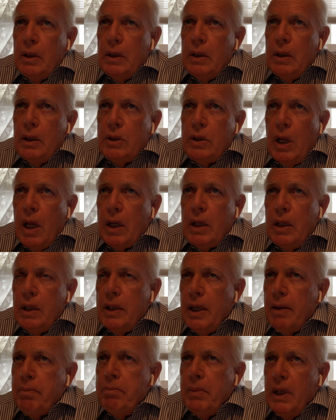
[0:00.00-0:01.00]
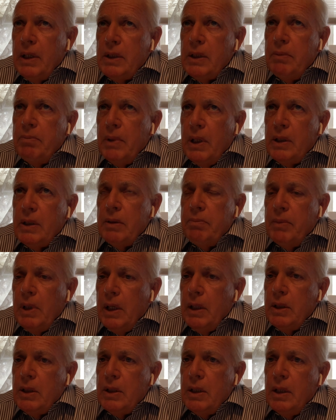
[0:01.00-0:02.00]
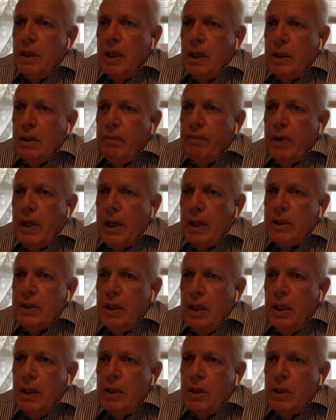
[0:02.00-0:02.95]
It's not going to take months and months and months to get the vaccine.